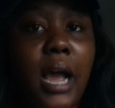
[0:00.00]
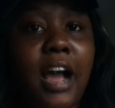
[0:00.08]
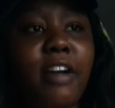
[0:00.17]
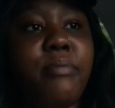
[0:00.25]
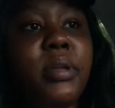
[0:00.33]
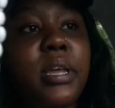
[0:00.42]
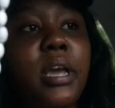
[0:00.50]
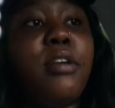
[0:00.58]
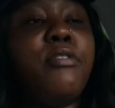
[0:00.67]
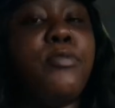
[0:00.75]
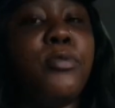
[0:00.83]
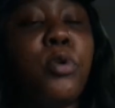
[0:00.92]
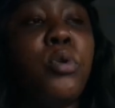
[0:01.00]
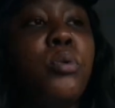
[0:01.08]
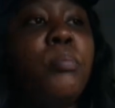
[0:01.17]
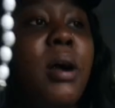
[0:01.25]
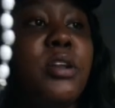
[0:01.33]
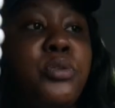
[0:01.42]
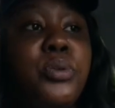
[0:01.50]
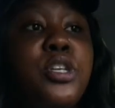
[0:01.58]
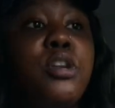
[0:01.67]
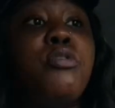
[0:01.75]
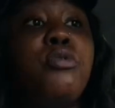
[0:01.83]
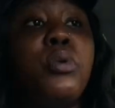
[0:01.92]
I have been getting my
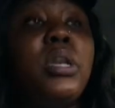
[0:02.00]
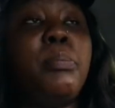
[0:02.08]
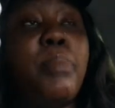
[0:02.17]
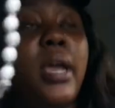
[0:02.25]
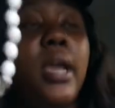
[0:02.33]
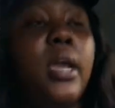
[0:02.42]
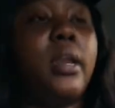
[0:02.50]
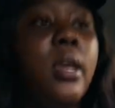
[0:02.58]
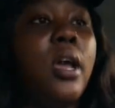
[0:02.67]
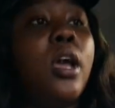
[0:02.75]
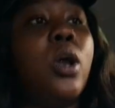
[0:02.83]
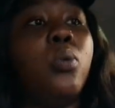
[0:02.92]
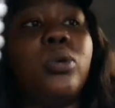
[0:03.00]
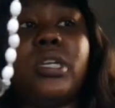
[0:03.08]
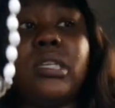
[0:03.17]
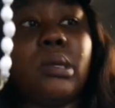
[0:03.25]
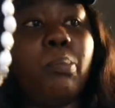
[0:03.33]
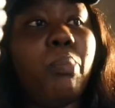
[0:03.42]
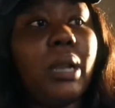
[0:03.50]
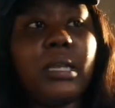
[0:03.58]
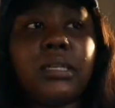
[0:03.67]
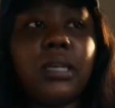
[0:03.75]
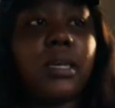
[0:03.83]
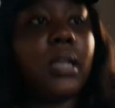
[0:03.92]
tuition fully paid, which is a
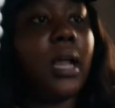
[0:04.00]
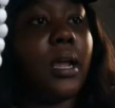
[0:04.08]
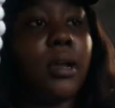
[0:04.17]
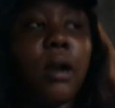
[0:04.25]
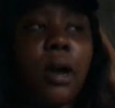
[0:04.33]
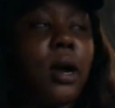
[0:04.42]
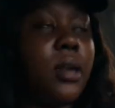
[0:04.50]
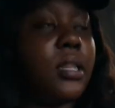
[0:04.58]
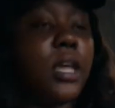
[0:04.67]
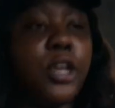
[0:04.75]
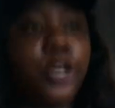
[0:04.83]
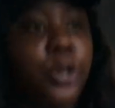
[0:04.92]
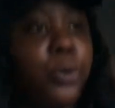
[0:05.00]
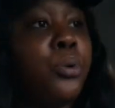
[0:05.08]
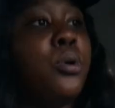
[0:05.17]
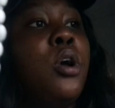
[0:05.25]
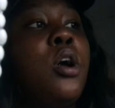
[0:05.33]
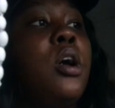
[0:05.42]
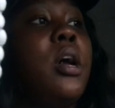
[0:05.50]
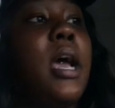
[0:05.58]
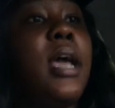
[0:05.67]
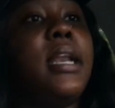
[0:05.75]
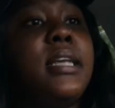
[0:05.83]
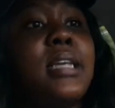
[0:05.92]
blessing. Like, God, thank you.
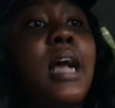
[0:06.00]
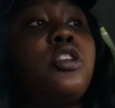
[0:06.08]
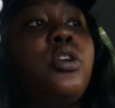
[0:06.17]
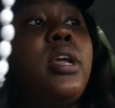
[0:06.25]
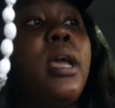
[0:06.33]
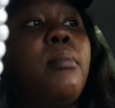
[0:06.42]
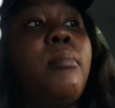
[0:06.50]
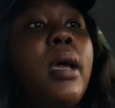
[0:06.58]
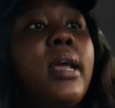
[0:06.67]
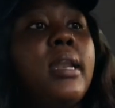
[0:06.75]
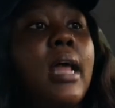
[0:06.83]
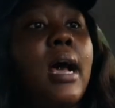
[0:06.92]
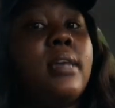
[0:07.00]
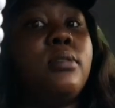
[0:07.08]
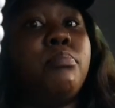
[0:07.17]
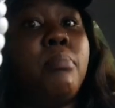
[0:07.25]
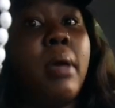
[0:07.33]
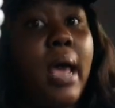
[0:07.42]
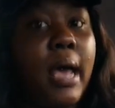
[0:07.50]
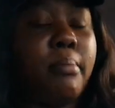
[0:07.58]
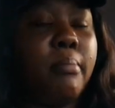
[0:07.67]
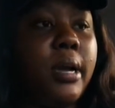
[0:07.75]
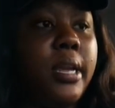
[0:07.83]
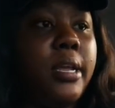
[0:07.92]
And it's actually a man that has mad
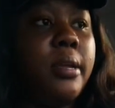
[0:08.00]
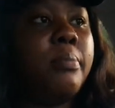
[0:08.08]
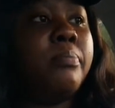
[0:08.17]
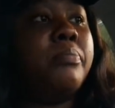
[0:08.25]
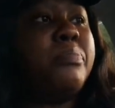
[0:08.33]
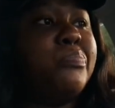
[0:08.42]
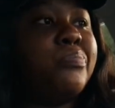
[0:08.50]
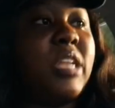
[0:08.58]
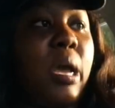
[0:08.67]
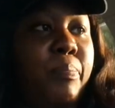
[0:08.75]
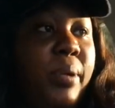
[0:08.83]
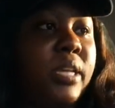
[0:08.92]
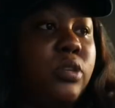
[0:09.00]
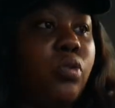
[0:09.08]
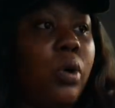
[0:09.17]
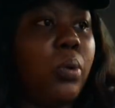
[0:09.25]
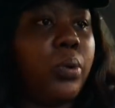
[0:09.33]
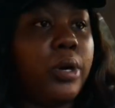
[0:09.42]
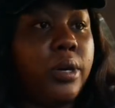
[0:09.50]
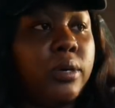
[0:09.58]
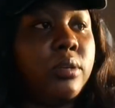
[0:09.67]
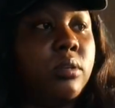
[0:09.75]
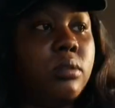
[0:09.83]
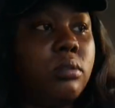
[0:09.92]
money that pays for our